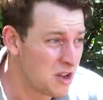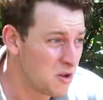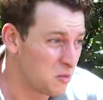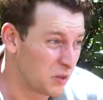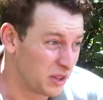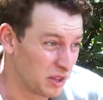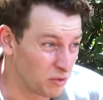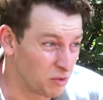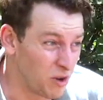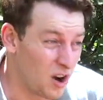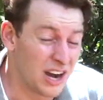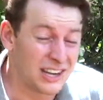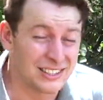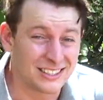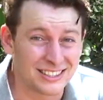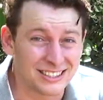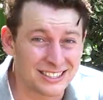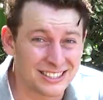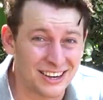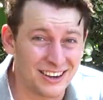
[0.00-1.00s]
with a
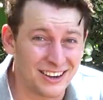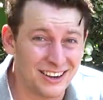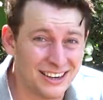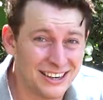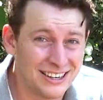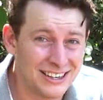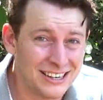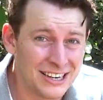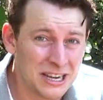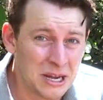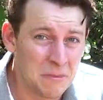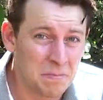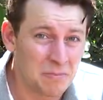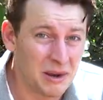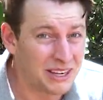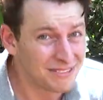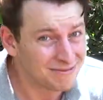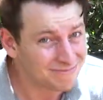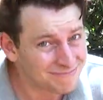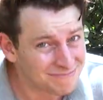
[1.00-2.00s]
rising tide.
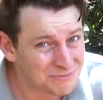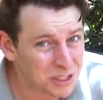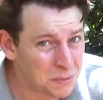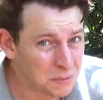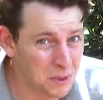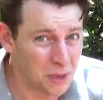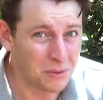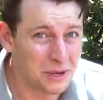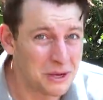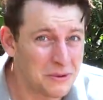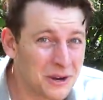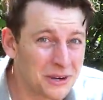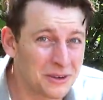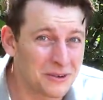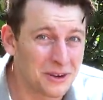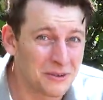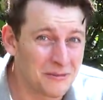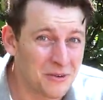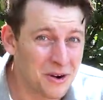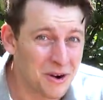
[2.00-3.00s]
But you're probably
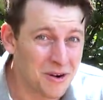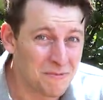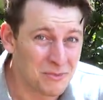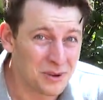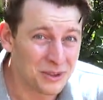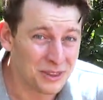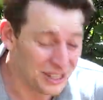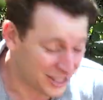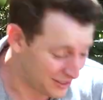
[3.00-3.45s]
wondering where I put the